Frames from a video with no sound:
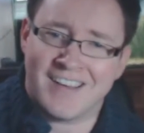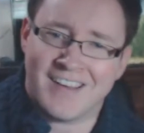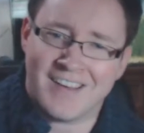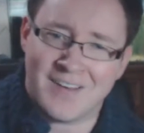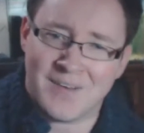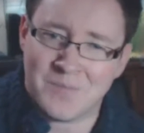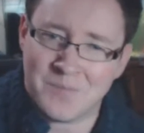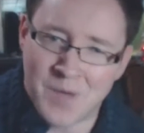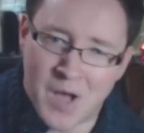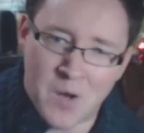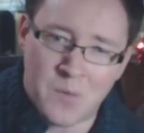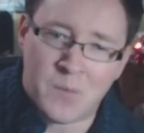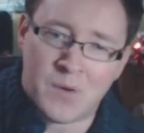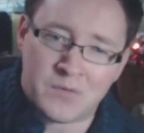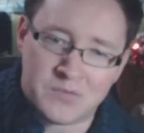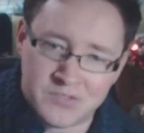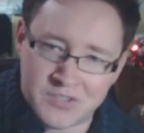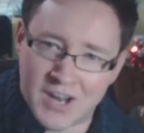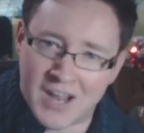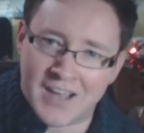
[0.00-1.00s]
I
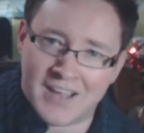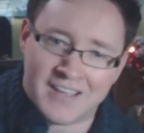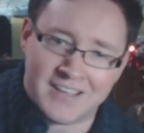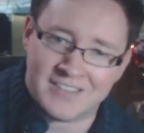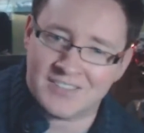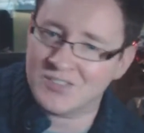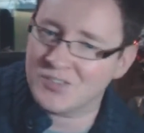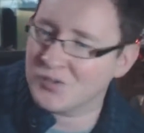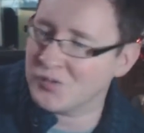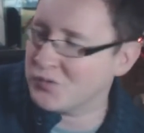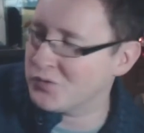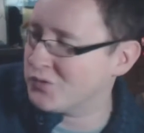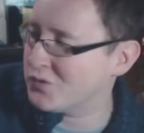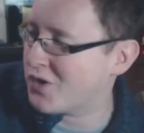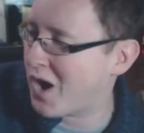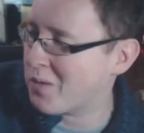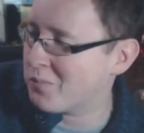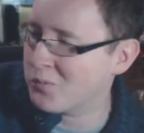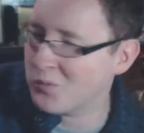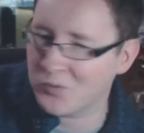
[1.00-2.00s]
will try
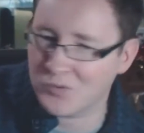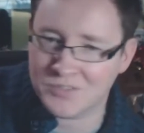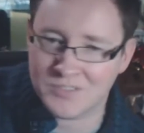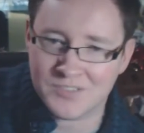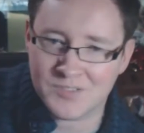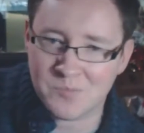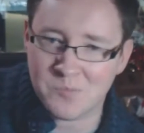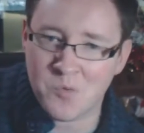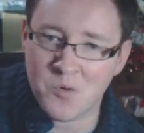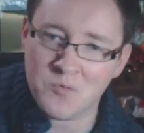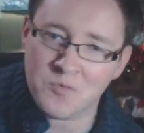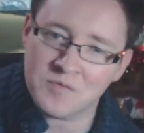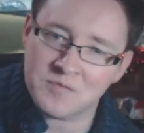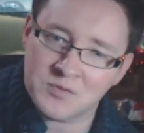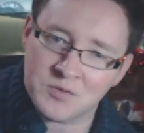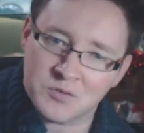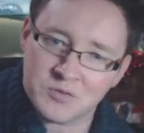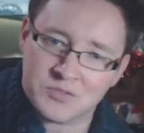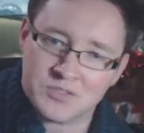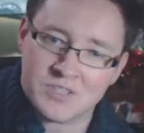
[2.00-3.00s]
to upload some more
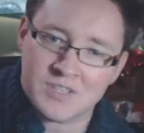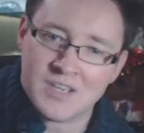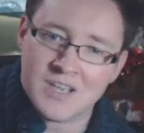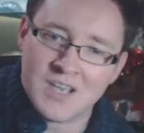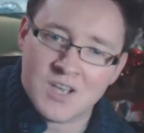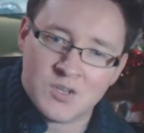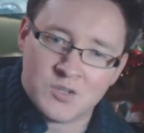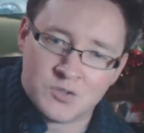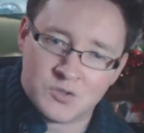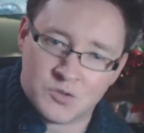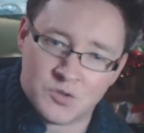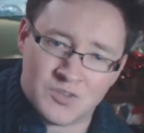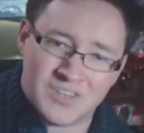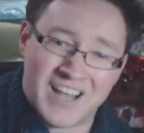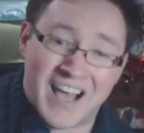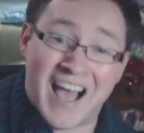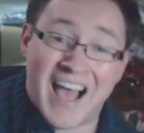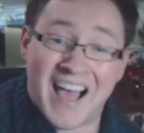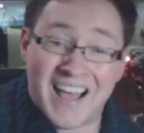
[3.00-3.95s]
reviews soon,